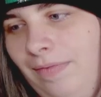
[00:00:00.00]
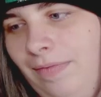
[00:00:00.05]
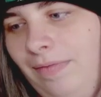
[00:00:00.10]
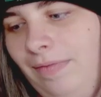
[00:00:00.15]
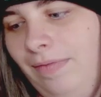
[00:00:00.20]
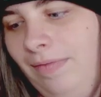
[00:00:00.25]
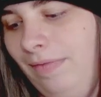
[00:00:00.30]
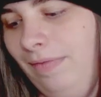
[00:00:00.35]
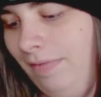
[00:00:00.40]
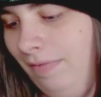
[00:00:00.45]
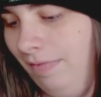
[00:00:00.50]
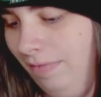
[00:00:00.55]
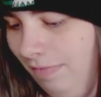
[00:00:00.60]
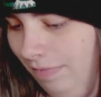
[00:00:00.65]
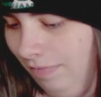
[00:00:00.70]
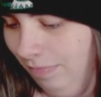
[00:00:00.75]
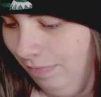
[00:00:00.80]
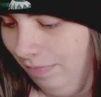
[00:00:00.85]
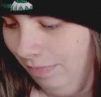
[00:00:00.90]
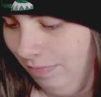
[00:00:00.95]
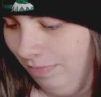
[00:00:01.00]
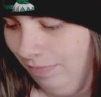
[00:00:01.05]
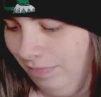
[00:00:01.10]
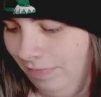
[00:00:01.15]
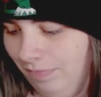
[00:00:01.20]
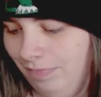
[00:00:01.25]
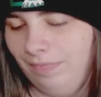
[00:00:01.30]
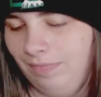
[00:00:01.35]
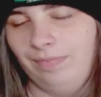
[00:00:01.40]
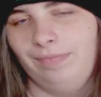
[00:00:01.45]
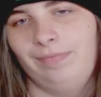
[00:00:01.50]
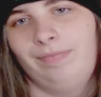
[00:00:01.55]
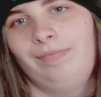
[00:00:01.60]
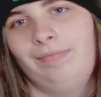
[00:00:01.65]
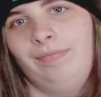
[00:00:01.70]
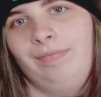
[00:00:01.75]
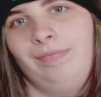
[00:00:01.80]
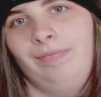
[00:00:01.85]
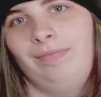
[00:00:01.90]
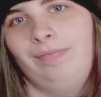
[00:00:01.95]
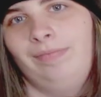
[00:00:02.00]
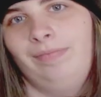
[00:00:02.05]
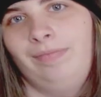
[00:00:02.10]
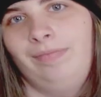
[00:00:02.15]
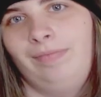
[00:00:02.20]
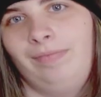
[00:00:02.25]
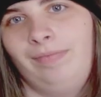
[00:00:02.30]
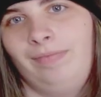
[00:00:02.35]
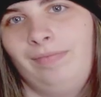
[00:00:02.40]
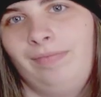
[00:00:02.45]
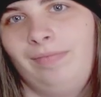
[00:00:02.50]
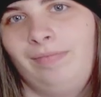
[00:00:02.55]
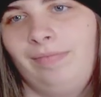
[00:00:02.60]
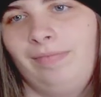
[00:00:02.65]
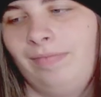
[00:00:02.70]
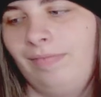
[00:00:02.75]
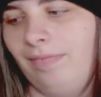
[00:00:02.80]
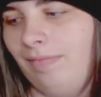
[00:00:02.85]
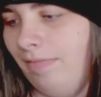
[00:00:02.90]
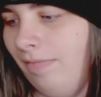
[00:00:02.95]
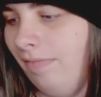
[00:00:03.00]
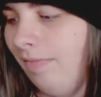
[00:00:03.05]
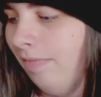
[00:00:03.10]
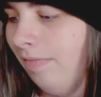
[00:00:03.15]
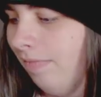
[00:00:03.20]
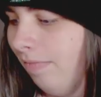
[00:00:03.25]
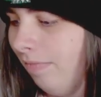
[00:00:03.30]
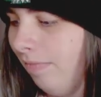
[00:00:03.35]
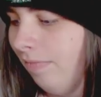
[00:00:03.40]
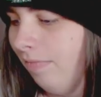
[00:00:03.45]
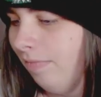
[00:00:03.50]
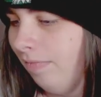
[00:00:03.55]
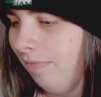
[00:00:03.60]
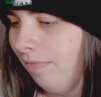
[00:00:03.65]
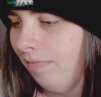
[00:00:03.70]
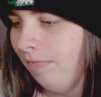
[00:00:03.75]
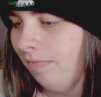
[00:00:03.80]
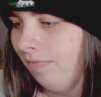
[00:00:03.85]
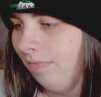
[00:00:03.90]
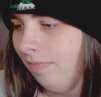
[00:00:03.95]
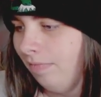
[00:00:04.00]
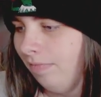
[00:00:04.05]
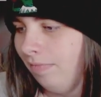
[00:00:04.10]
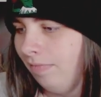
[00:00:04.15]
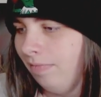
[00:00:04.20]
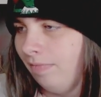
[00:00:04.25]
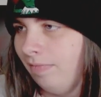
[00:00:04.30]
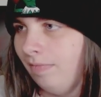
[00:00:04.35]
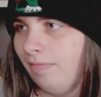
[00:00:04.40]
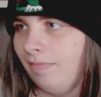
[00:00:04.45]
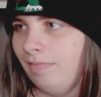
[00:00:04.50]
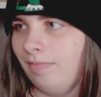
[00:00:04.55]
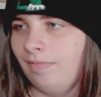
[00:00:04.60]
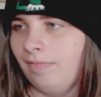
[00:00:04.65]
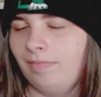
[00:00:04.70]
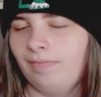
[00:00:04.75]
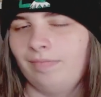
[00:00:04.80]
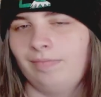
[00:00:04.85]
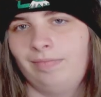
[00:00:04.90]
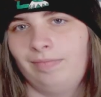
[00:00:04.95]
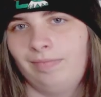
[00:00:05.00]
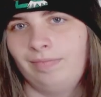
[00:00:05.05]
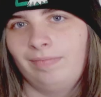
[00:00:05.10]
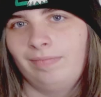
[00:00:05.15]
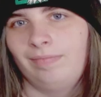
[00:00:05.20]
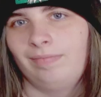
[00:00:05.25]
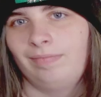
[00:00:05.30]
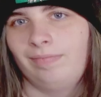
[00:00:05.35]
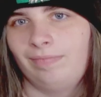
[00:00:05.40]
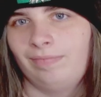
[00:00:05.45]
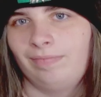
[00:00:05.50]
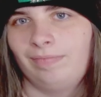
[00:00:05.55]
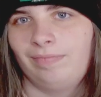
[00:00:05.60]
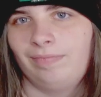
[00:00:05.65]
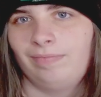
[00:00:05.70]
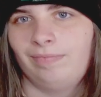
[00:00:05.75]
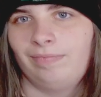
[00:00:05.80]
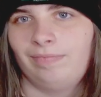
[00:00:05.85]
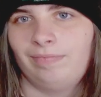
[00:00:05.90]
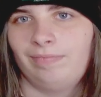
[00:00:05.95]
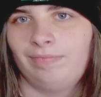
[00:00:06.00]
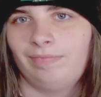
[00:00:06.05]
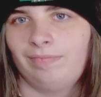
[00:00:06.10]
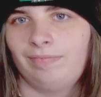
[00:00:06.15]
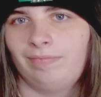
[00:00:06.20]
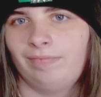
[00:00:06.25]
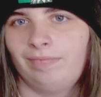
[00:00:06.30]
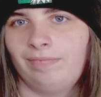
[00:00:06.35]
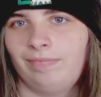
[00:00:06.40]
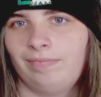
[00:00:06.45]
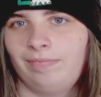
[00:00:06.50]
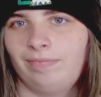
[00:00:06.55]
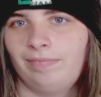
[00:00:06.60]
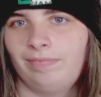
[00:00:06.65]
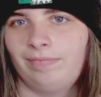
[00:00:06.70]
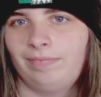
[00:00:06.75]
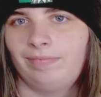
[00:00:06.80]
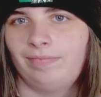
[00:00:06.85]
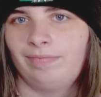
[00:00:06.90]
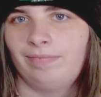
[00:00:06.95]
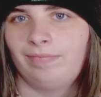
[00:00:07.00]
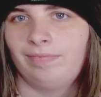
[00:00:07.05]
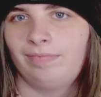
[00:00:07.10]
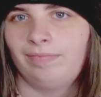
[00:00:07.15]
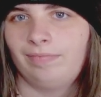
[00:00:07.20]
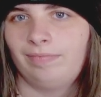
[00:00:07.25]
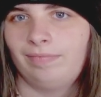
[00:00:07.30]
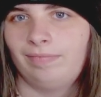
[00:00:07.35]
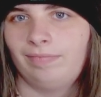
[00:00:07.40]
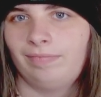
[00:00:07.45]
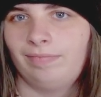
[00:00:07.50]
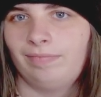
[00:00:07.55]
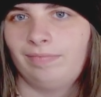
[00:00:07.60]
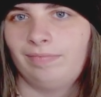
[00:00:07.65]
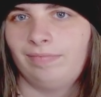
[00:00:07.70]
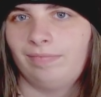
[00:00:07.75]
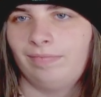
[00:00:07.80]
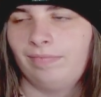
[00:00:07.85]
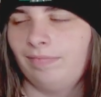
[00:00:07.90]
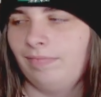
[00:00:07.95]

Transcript: No words are spoken by the person on screen.